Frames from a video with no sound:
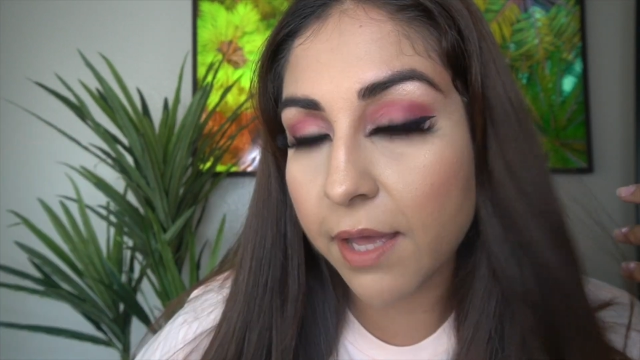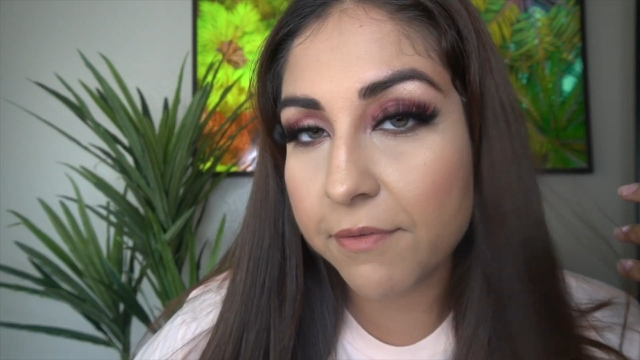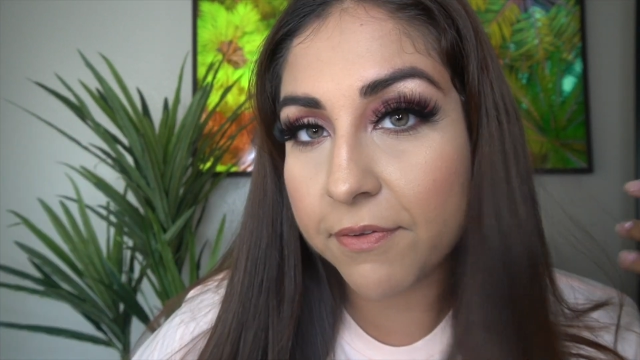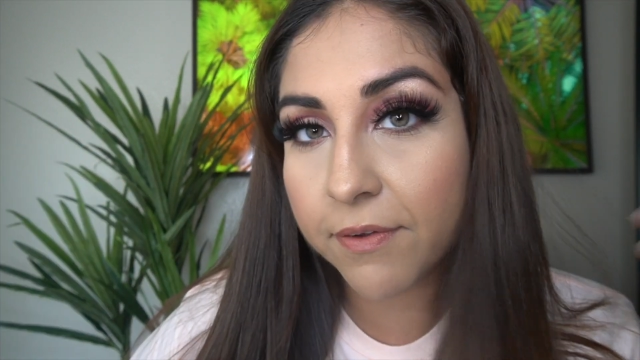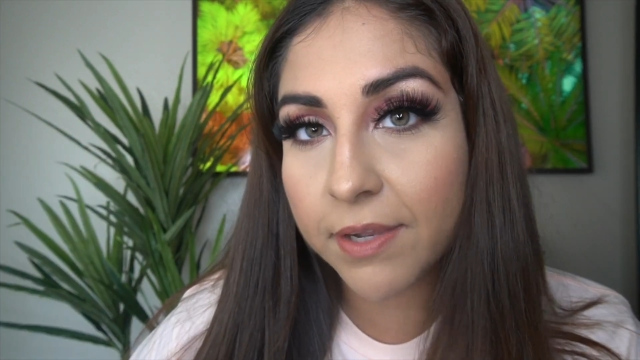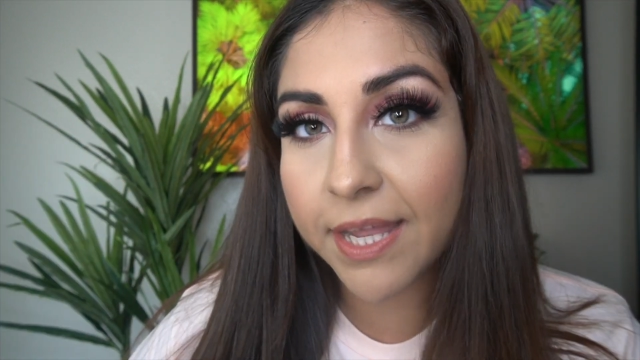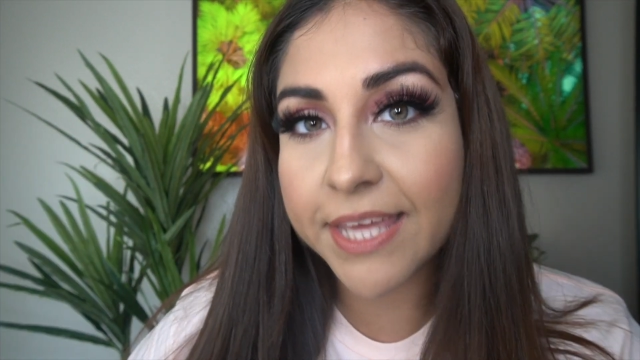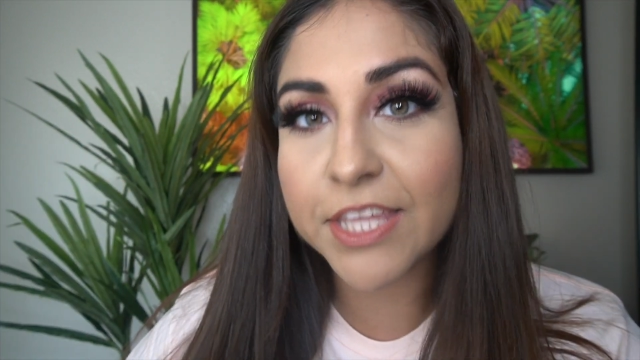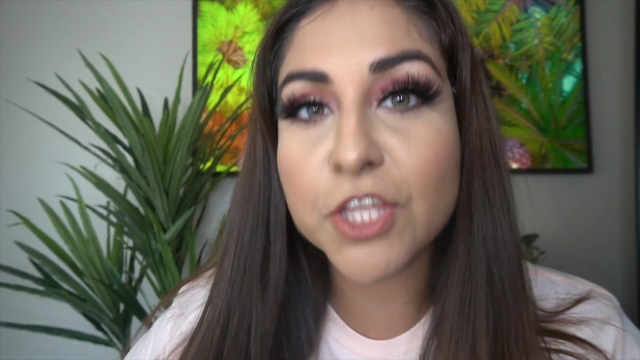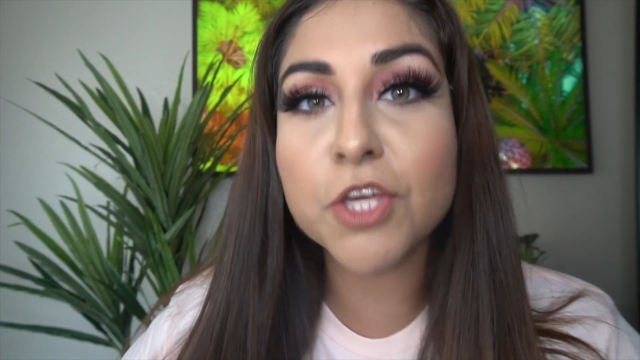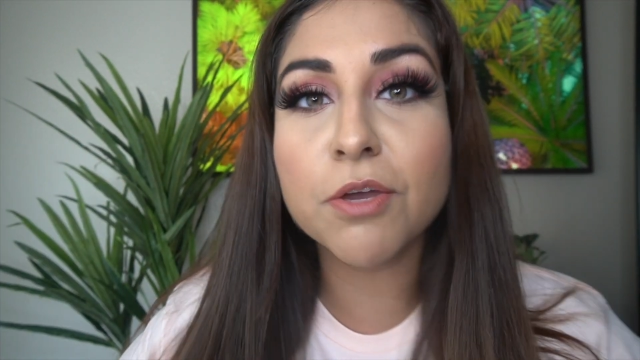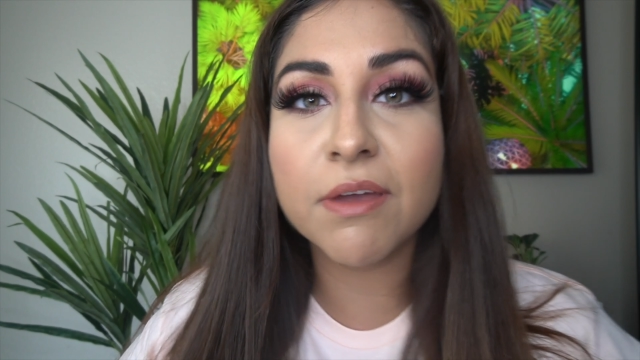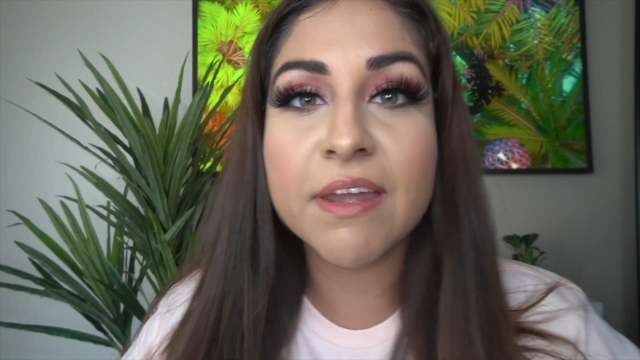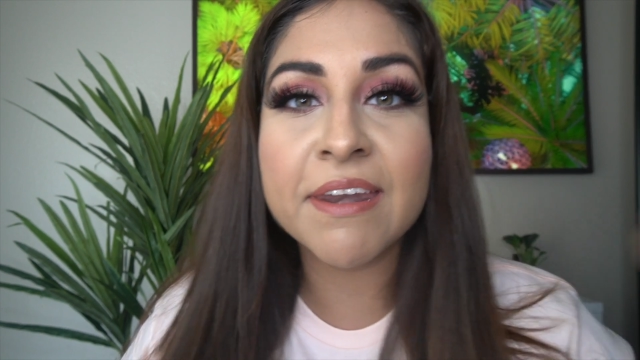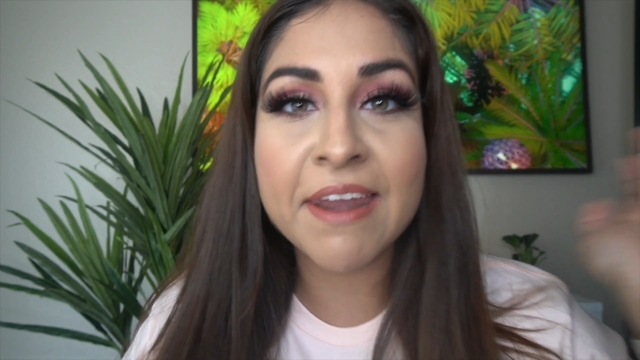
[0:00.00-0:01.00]
I feel like you
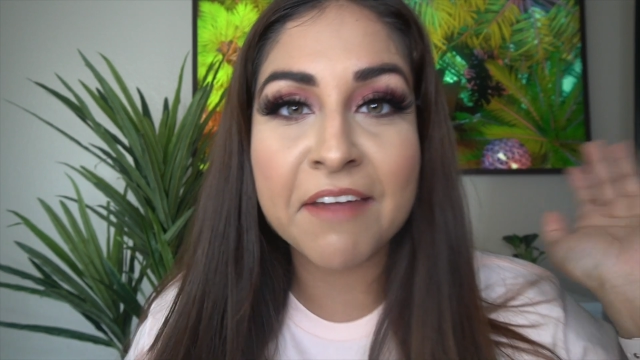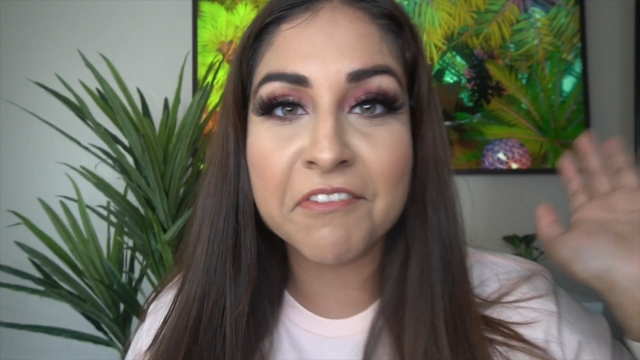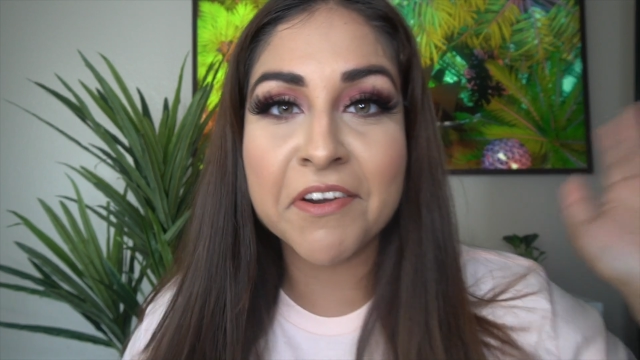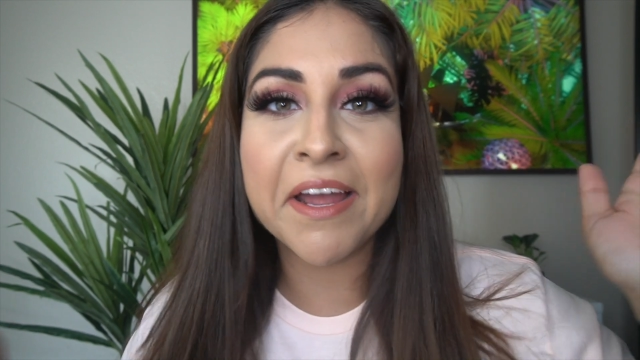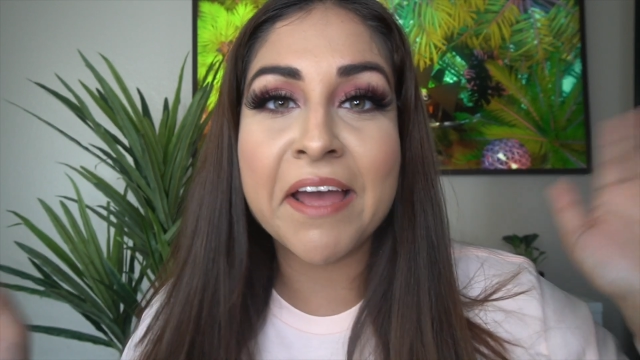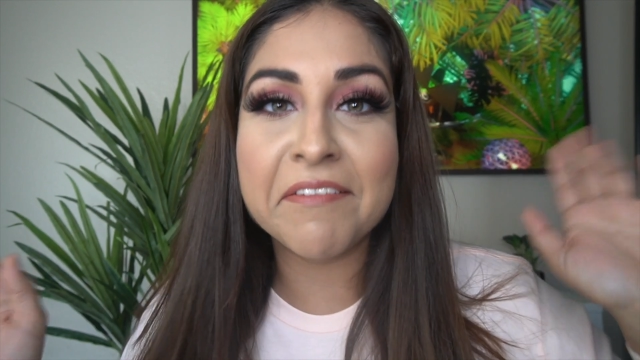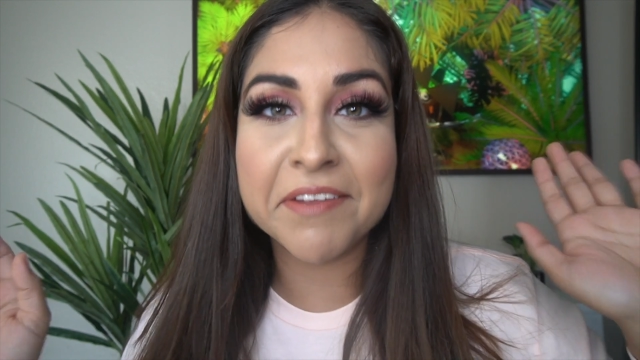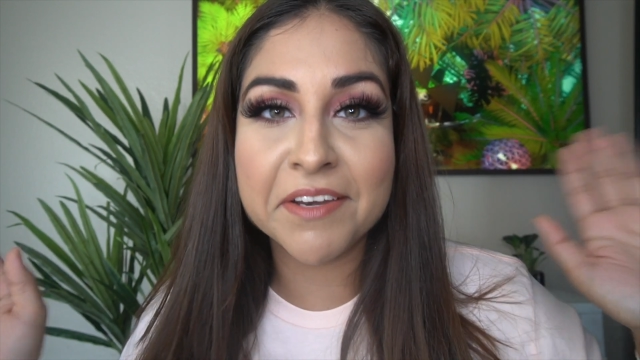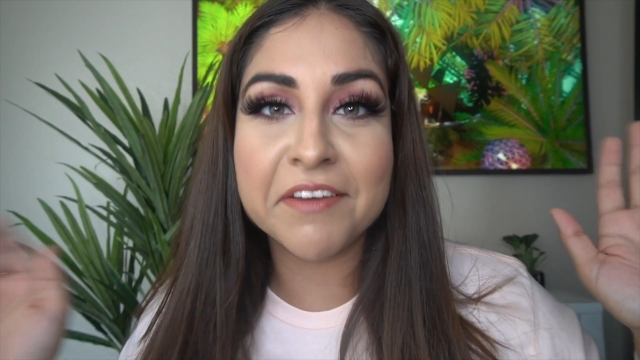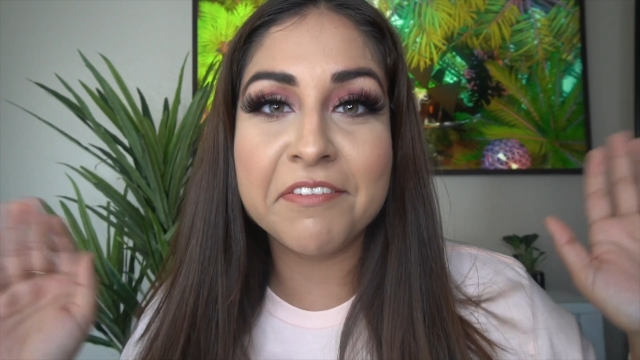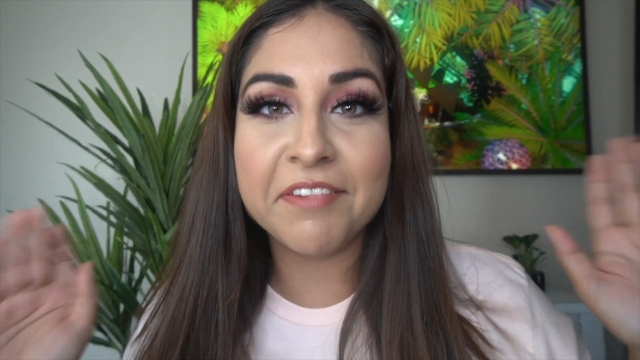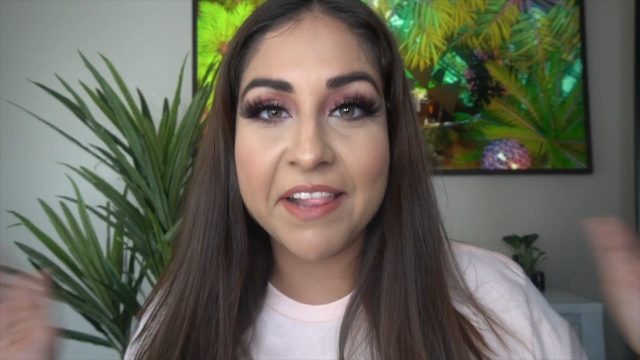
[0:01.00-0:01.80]
can never have enough